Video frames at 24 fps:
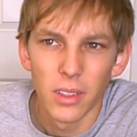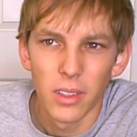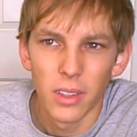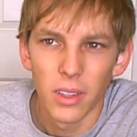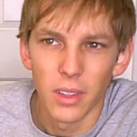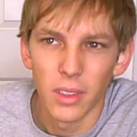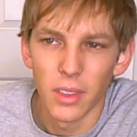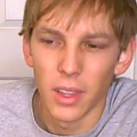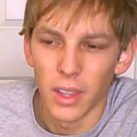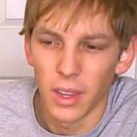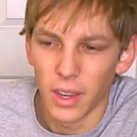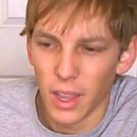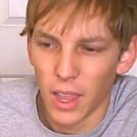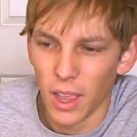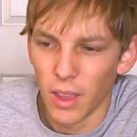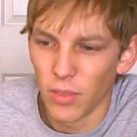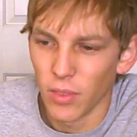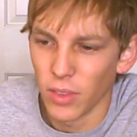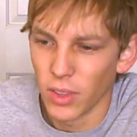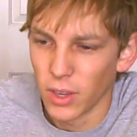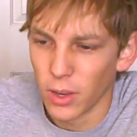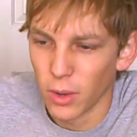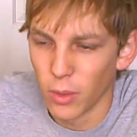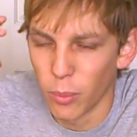and, like, have,
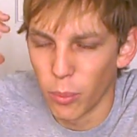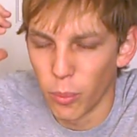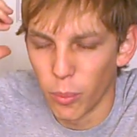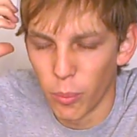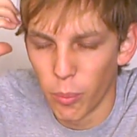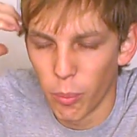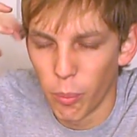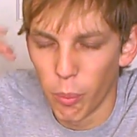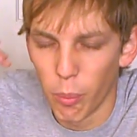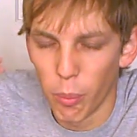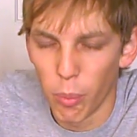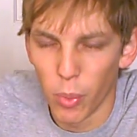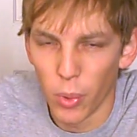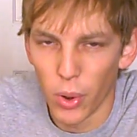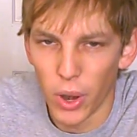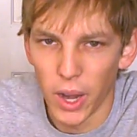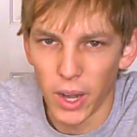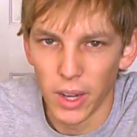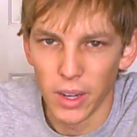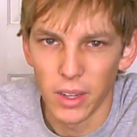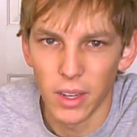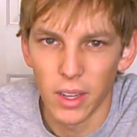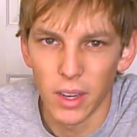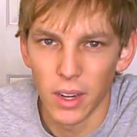like, a
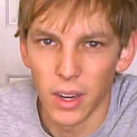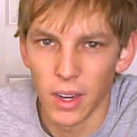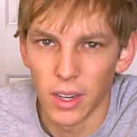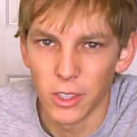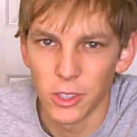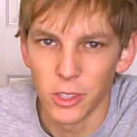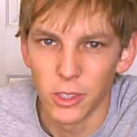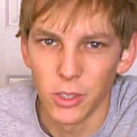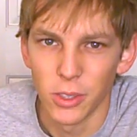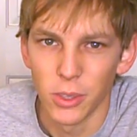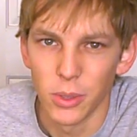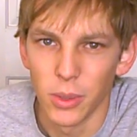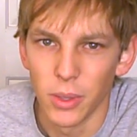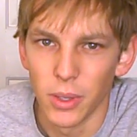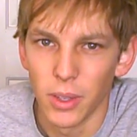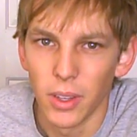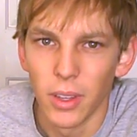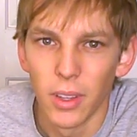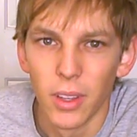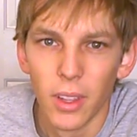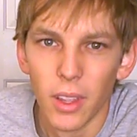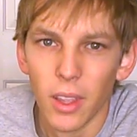brain connection to it.